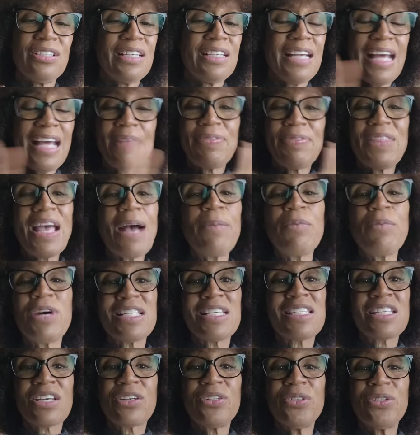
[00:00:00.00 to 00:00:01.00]
that
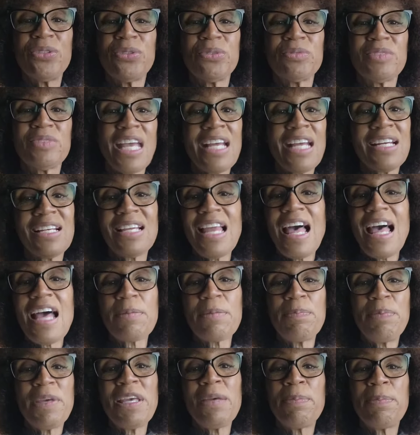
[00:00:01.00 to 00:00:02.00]
wasn't cool. And a lot
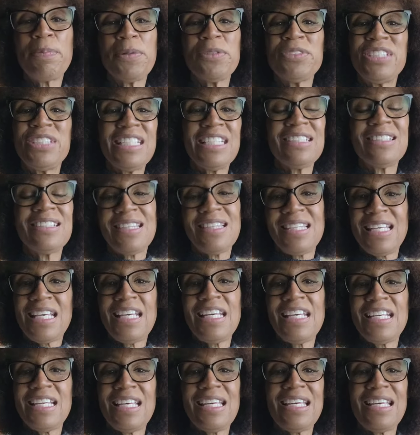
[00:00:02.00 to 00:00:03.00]
of people didn't
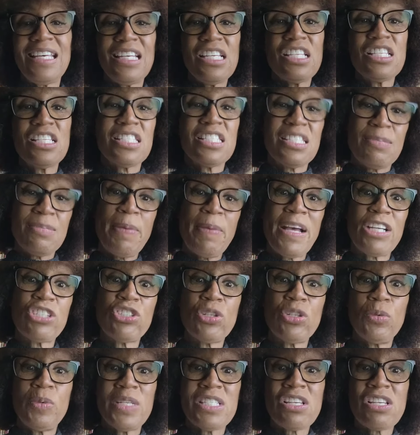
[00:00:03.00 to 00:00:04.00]
think his
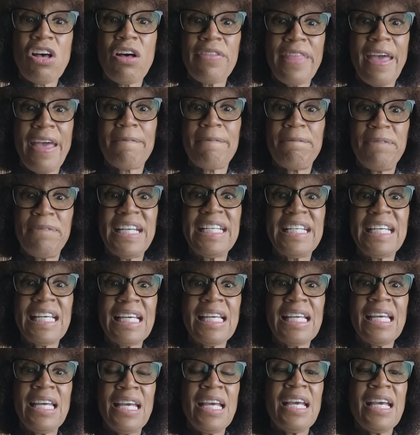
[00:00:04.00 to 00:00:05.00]
special was all that
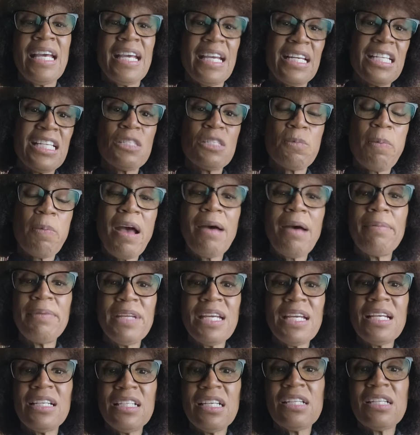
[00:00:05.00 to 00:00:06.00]
funny. And he's
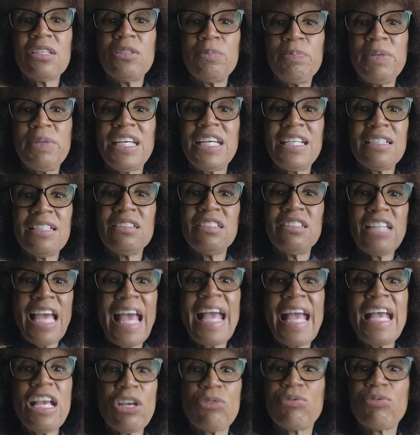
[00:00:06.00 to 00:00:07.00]
probably a little bit
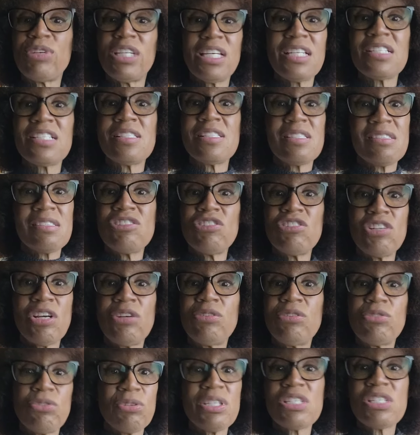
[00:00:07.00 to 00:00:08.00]
angry because, you
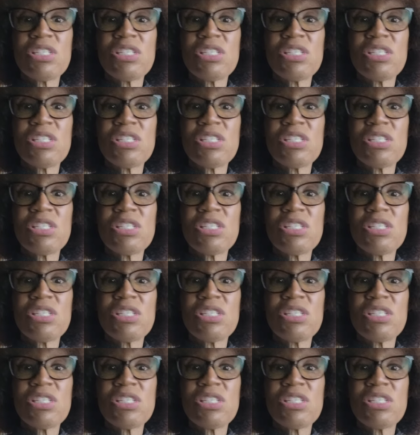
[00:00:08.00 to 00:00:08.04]
know,